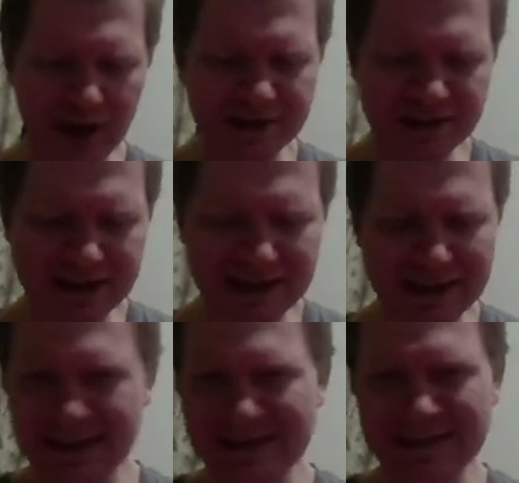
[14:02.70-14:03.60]
just think
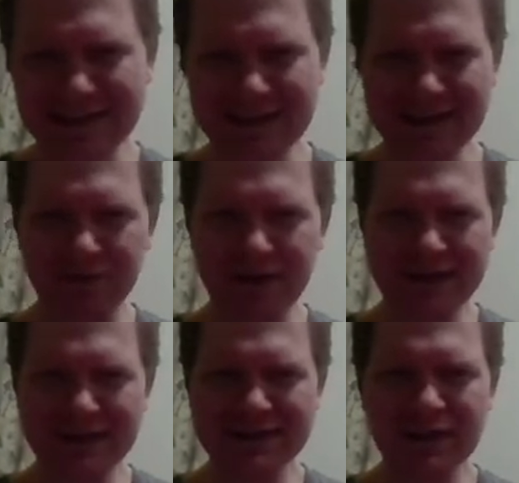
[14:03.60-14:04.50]
the effect,
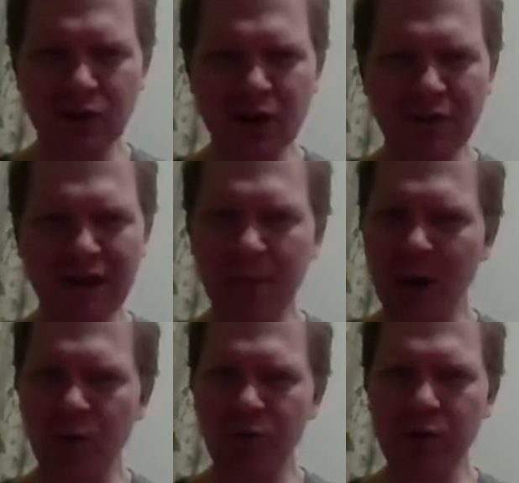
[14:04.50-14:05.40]
it's not really that
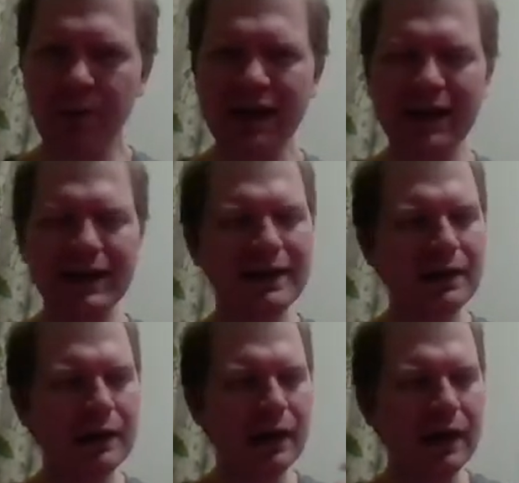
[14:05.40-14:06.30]
powerful to make it
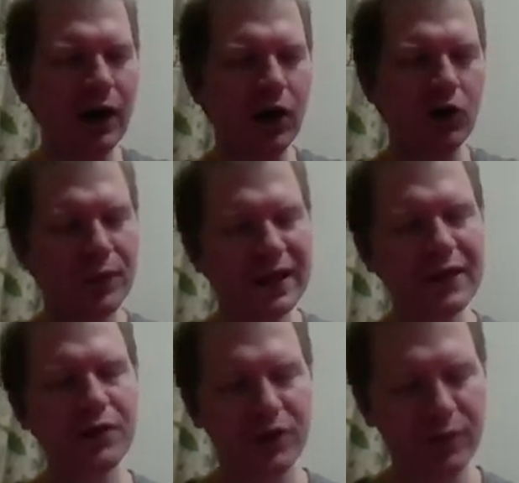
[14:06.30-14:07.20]
a really
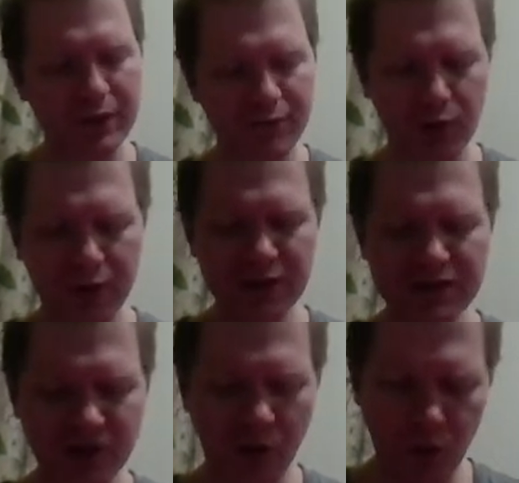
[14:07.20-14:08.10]
good 3/4.
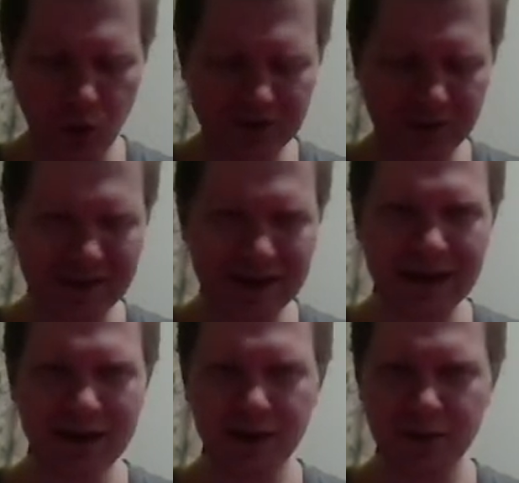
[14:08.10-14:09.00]
So ultimately,
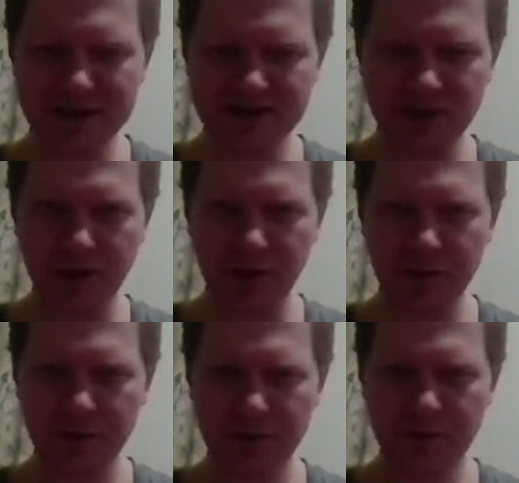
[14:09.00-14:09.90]
3-star card.
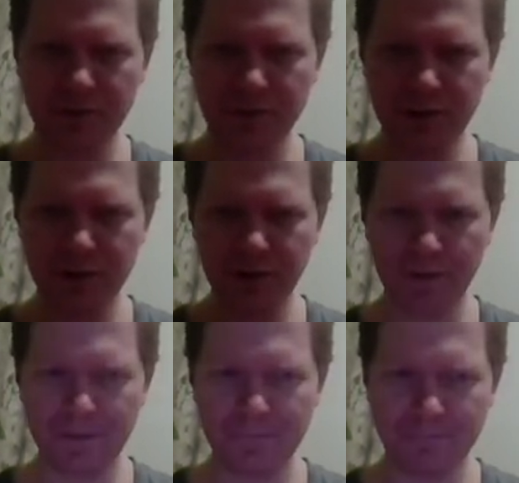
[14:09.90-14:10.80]
All right.
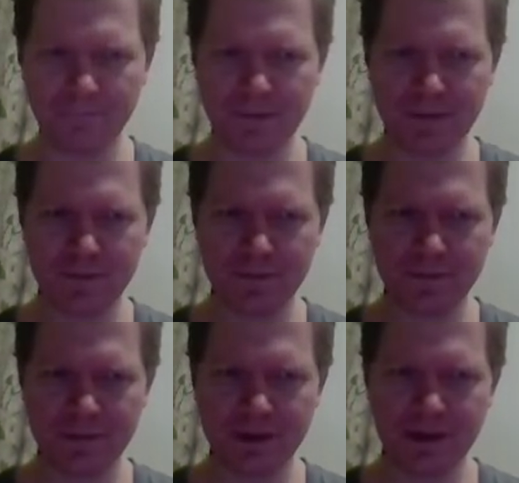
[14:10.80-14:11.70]

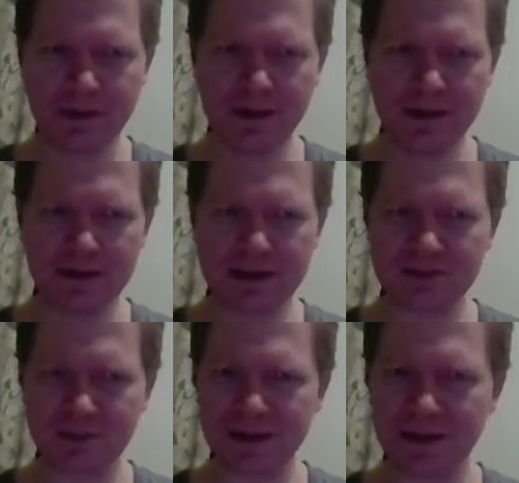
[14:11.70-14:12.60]
Next
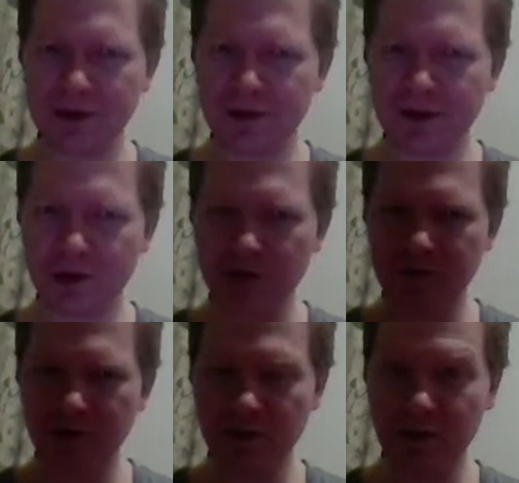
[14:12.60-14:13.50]
one here, Herald of
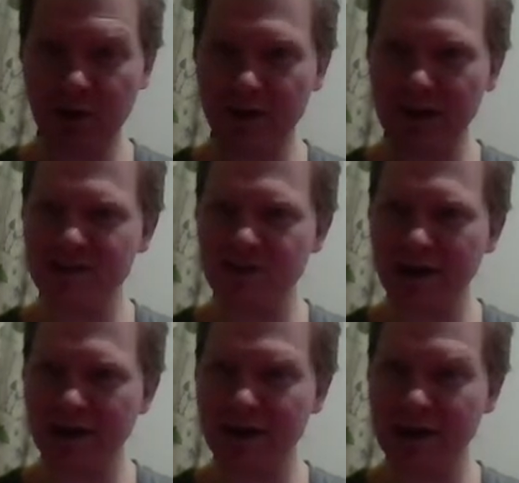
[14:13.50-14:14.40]
Lafar. That's the one
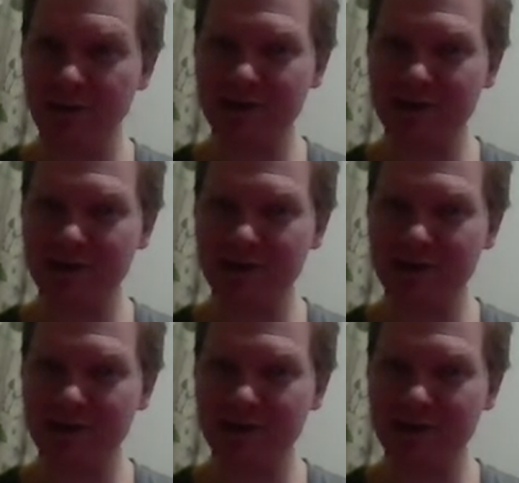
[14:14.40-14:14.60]
I was